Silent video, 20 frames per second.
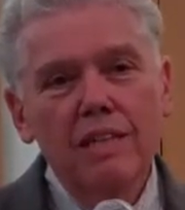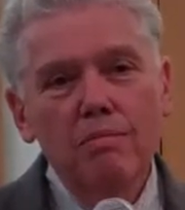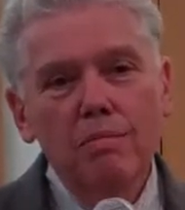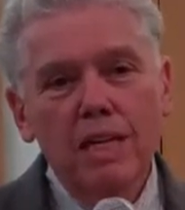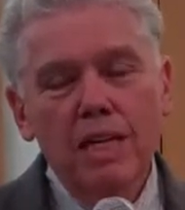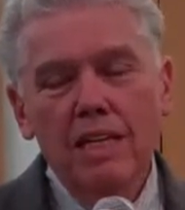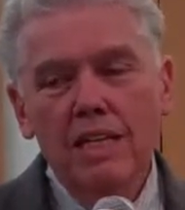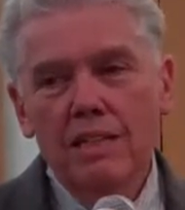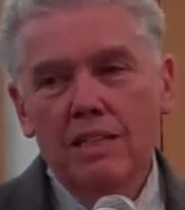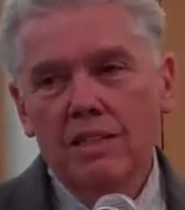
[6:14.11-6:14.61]

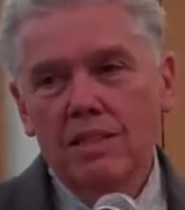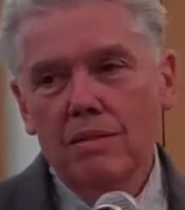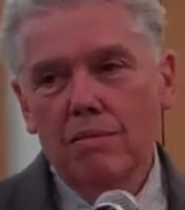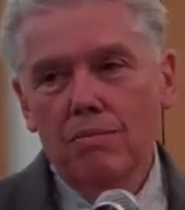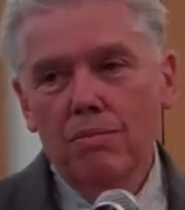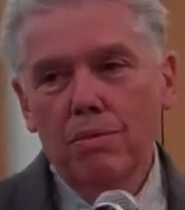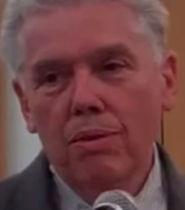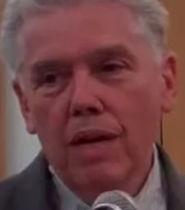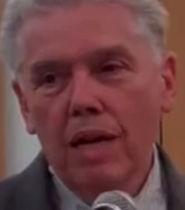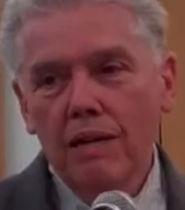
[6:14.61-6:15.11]
making some
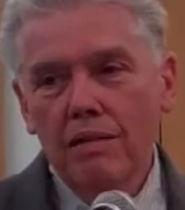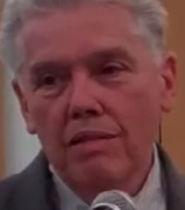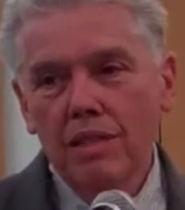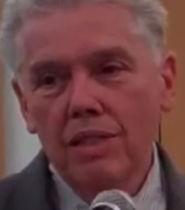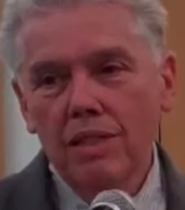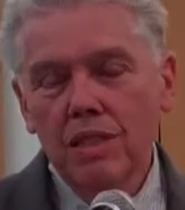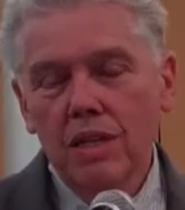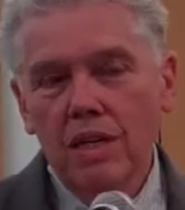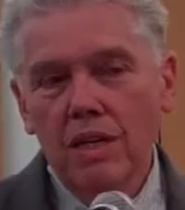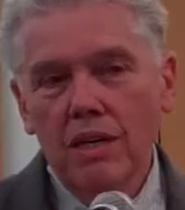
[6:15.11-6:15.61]

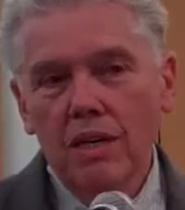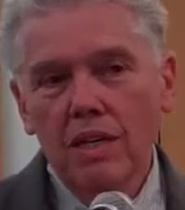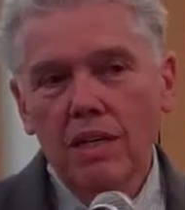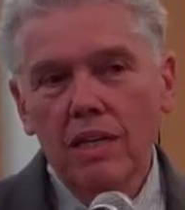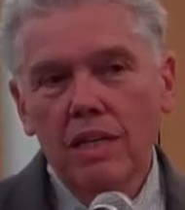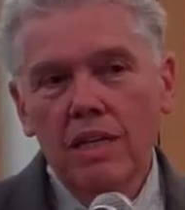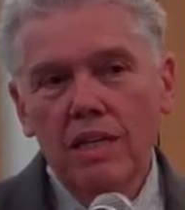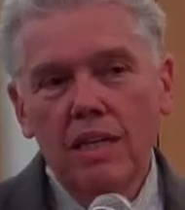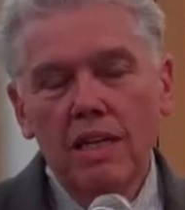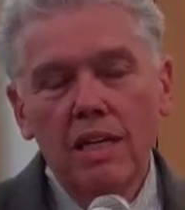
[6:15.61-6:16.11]
progress here."
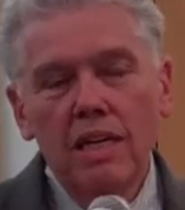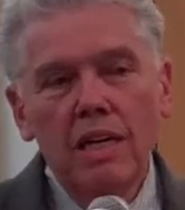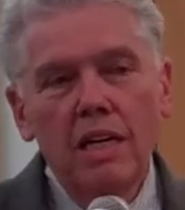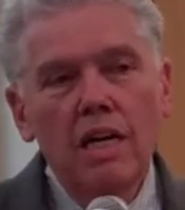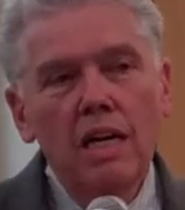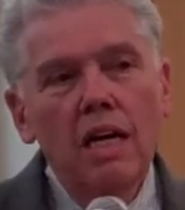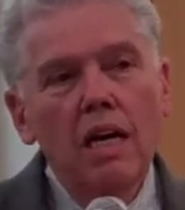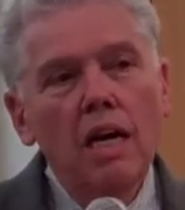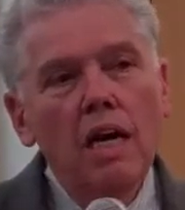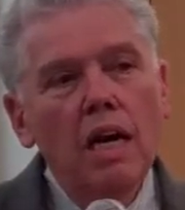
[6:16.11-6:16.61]

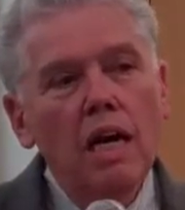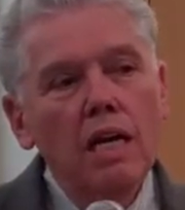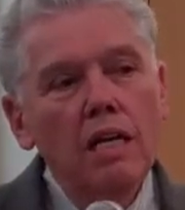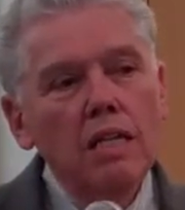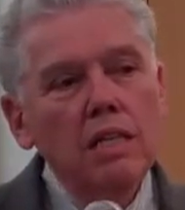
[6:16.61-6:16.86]
Mm-hmm.